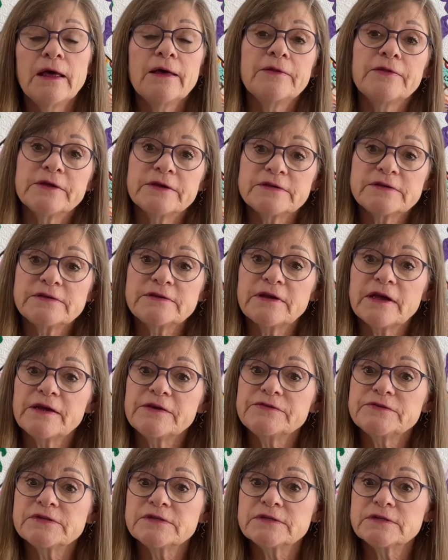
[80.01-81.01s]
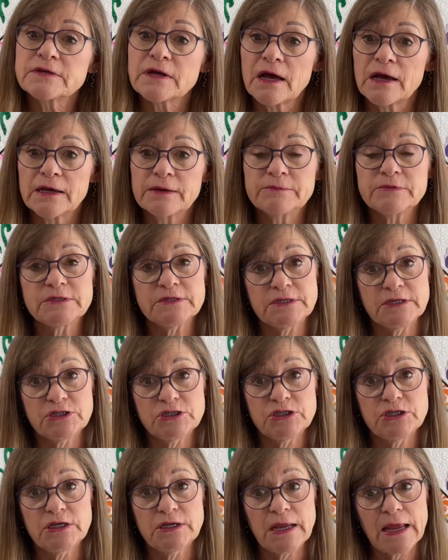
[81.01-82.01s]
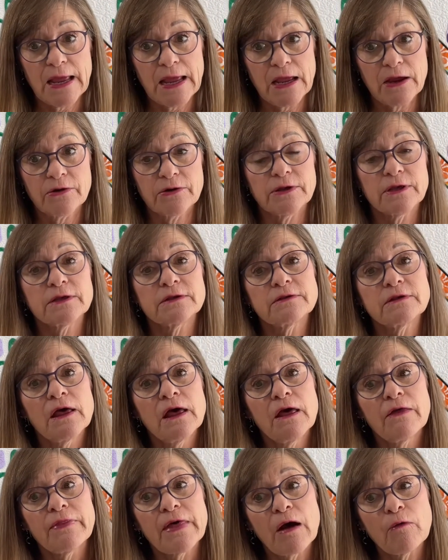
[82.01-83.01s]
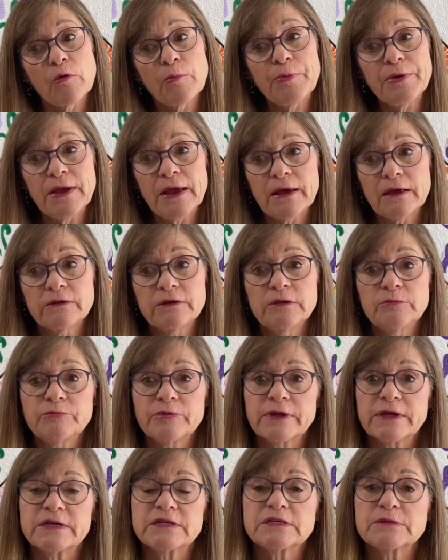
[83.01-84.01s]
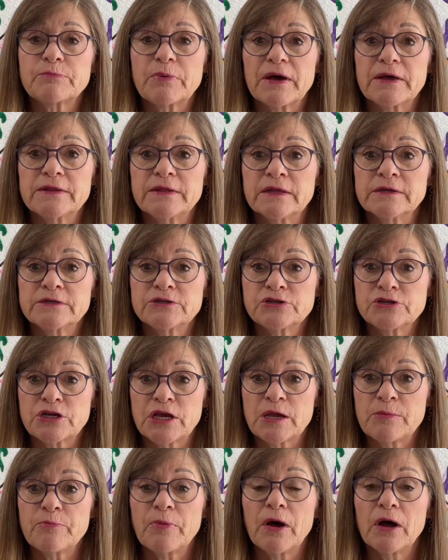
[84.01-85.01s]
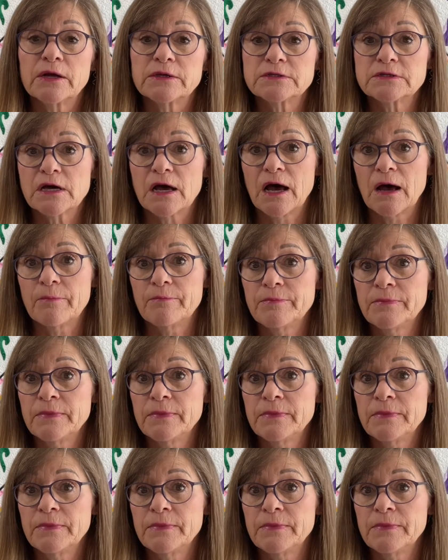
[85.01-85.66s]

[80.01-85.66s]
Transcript: This saves time stitching areas that will be held in place by the shape on top.